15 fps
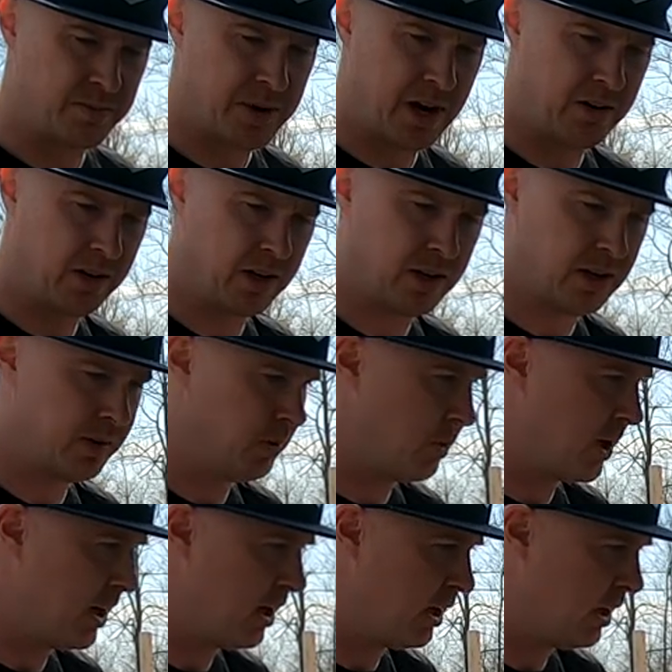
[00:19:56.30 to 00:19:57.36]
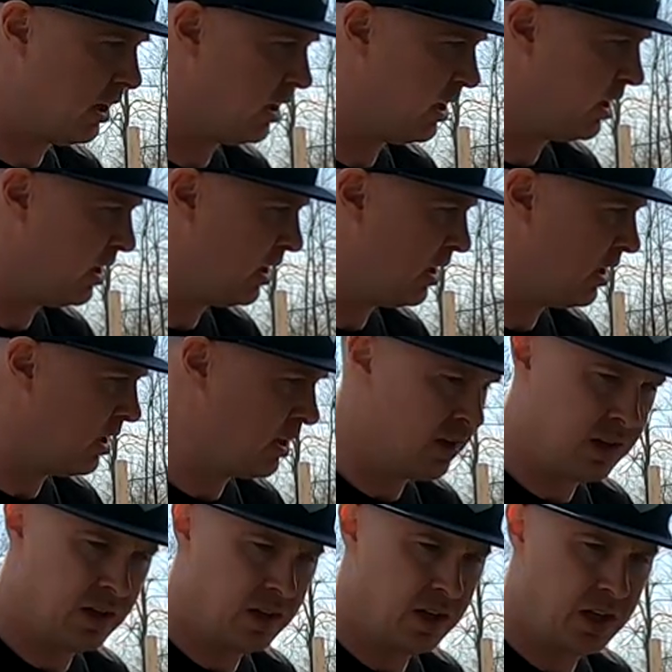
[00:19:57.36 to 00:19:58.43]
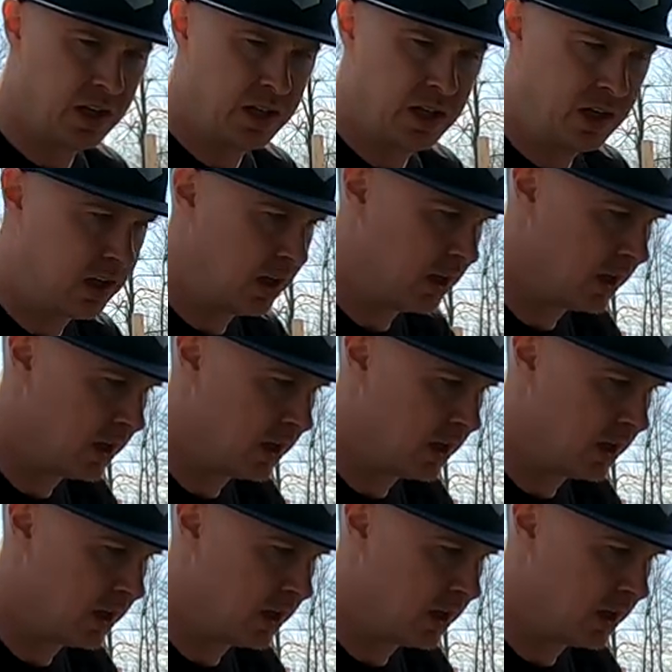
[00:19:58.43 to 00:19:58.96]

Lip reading: are mounted on well. And